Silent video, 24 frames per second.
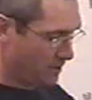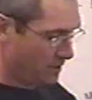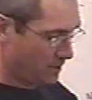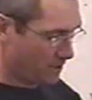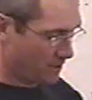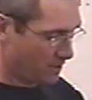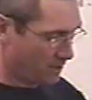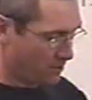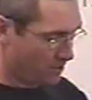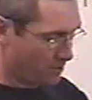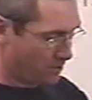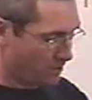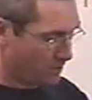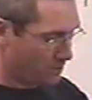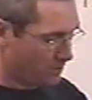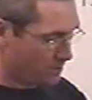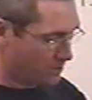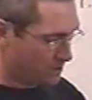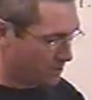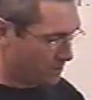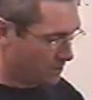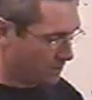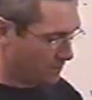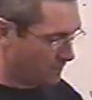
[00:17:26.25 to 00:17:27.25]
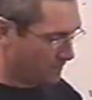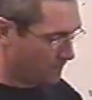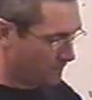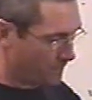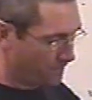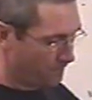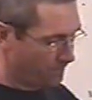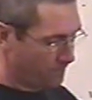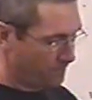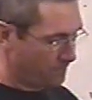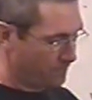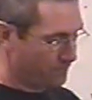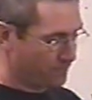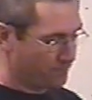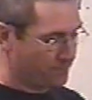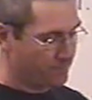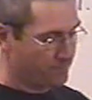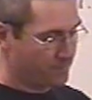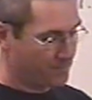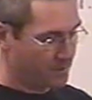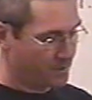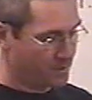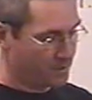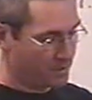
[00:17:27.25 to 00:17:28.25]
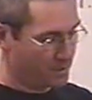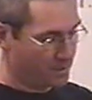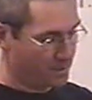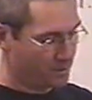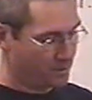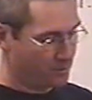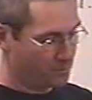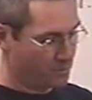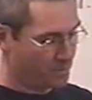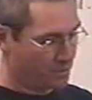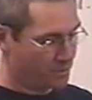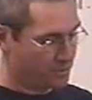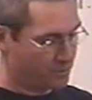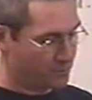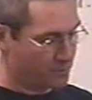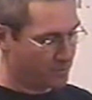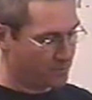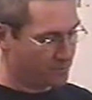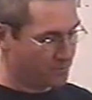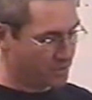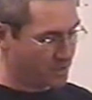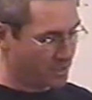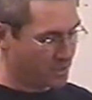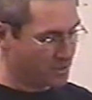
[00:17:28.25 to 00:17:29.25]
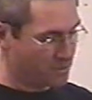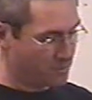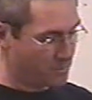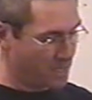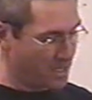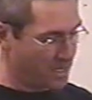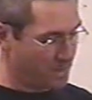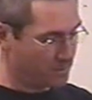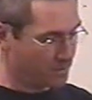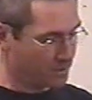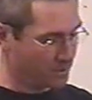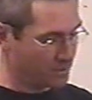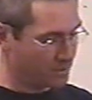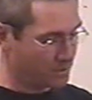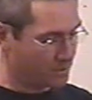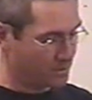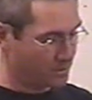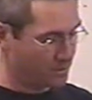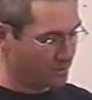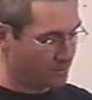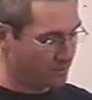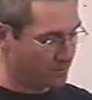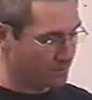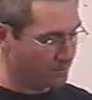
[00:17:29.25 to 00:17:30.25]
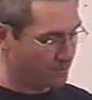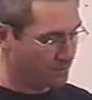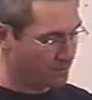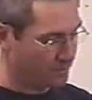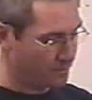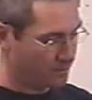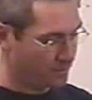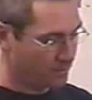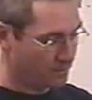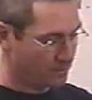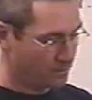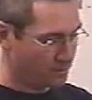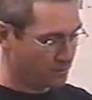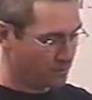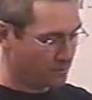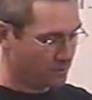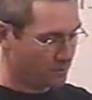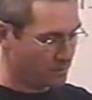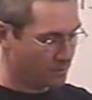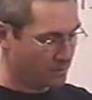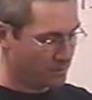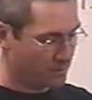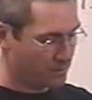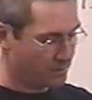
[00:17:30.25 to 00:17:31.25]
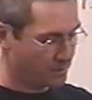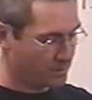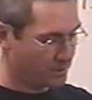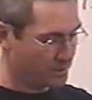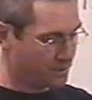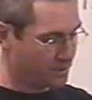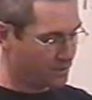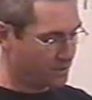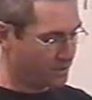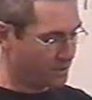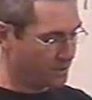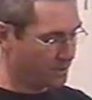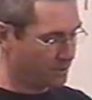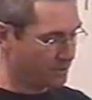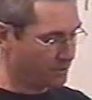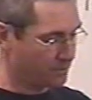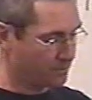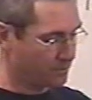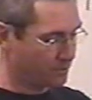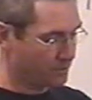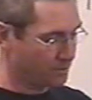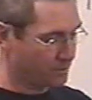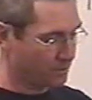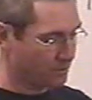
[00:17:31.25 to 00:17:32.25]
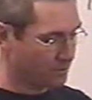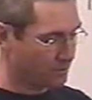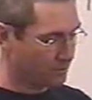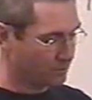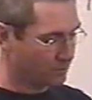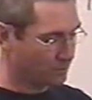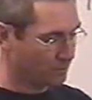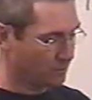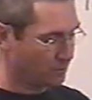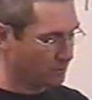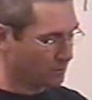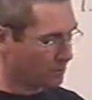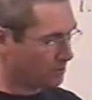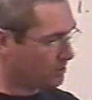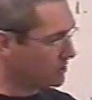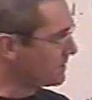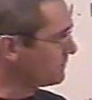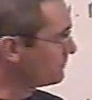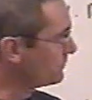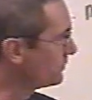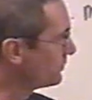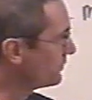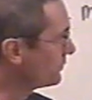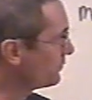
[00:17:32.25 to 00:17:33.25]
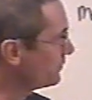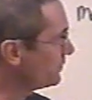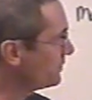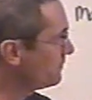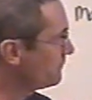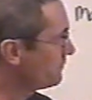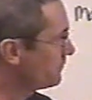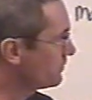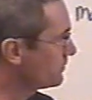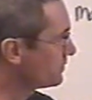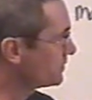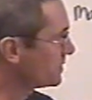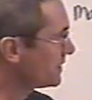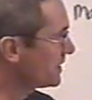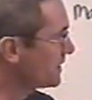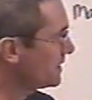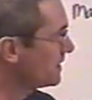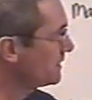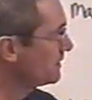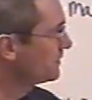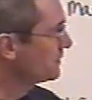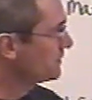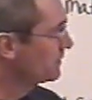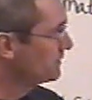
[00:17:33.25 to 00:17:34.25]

occurs in the ministry of John the Baptist. It's in Luke chapter 3, verse 8.